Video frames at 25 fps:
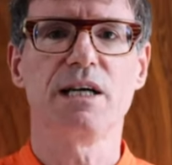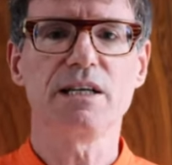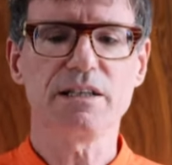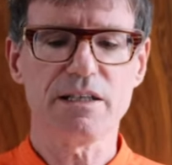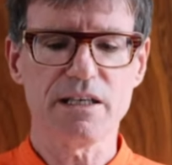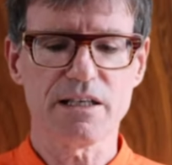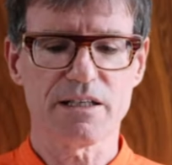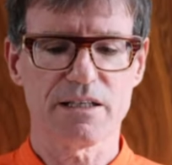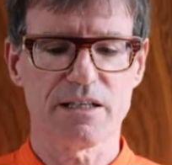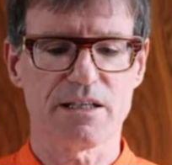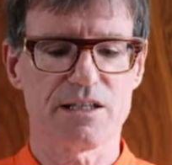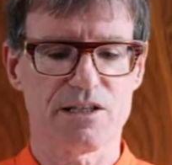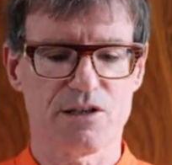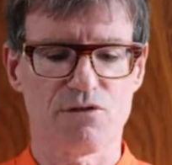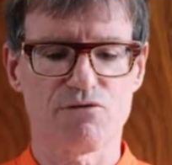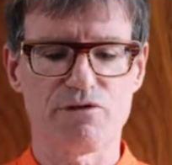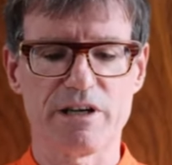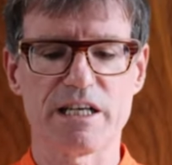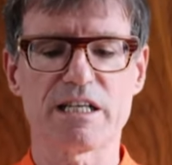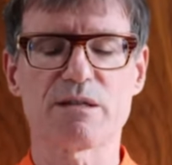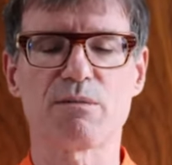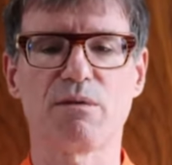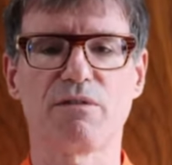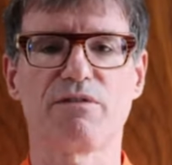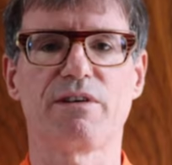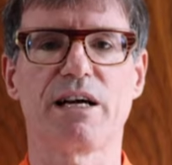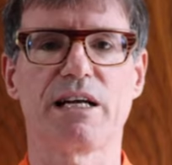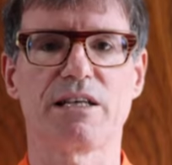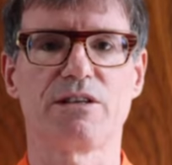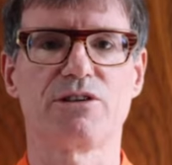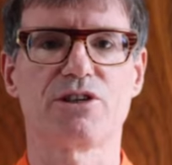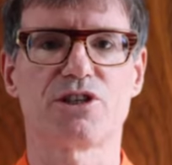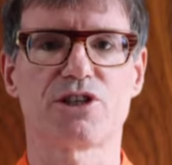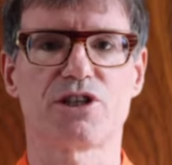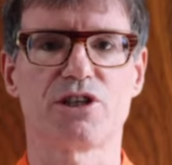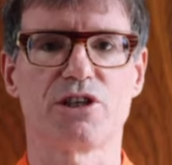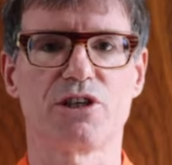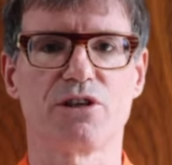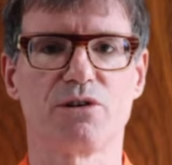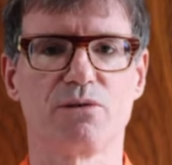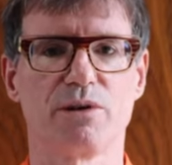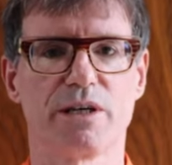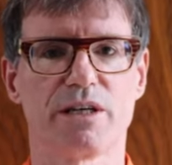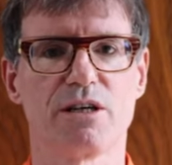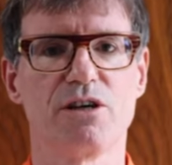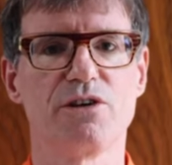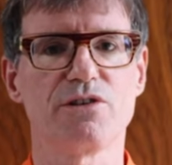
I think this is a reasonable value shoe.